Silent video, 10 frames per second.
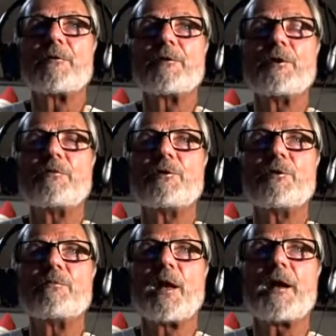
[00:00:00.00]
on
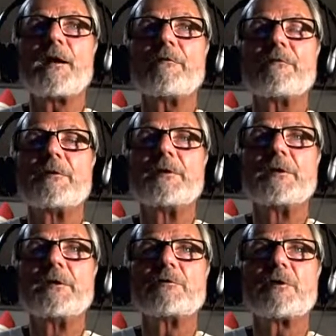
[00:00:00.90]
YouTube Live
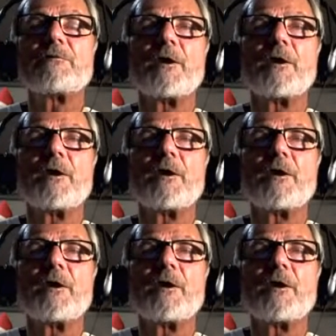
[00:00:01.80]
and stuff.